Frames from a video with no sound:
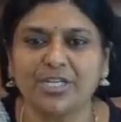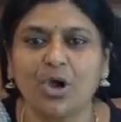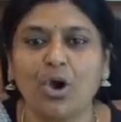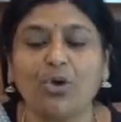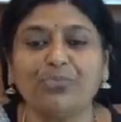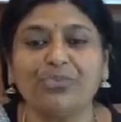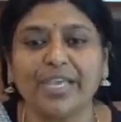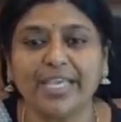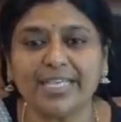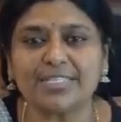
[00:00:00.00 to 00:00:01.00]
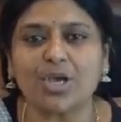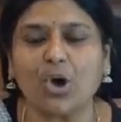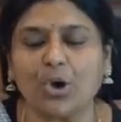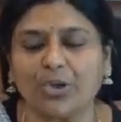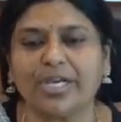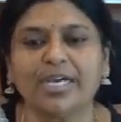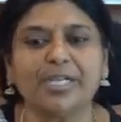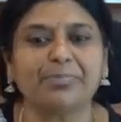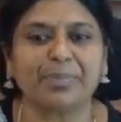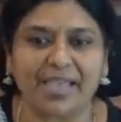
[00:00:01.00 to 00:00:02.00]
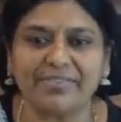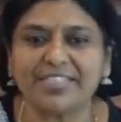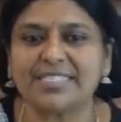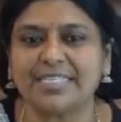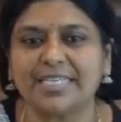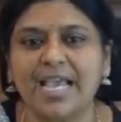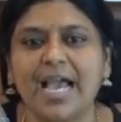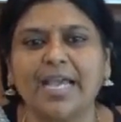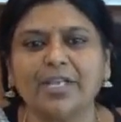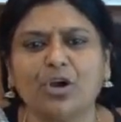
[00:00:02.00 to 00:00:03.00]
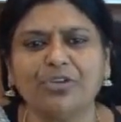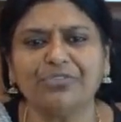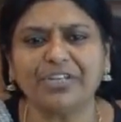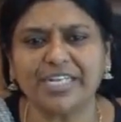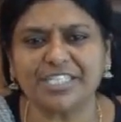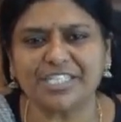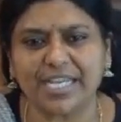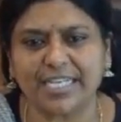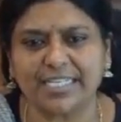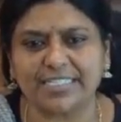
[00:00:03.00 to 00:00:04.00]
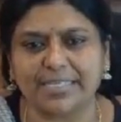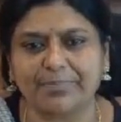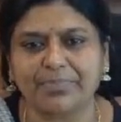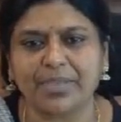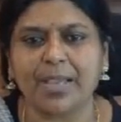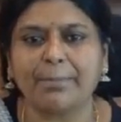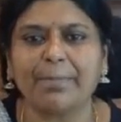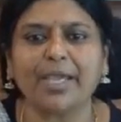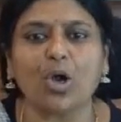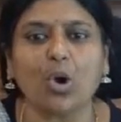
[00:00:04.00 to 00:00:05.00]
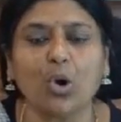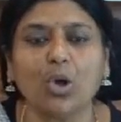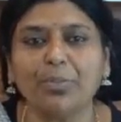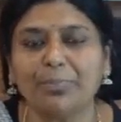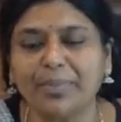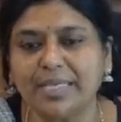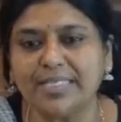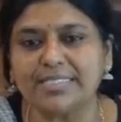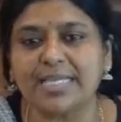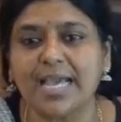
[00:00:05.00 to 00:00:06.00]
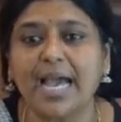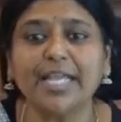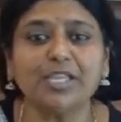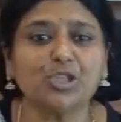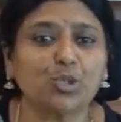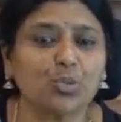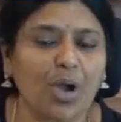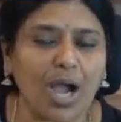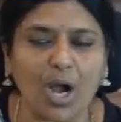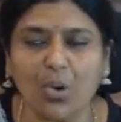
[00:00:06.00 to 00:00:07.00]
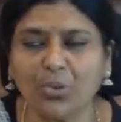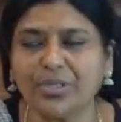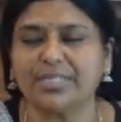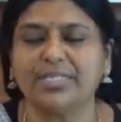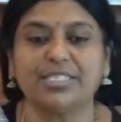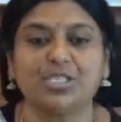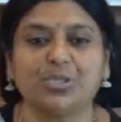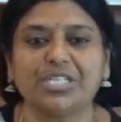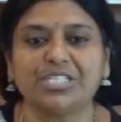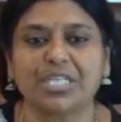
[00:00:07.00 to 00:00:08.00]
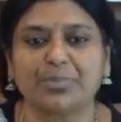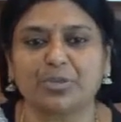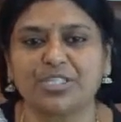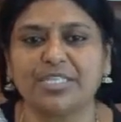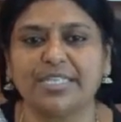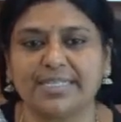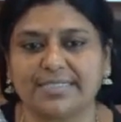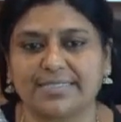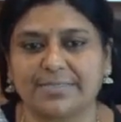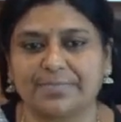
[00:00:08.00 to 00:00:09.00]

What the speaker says: of his or her privacy and confidentiality by all means and throughout the judicial proceedings.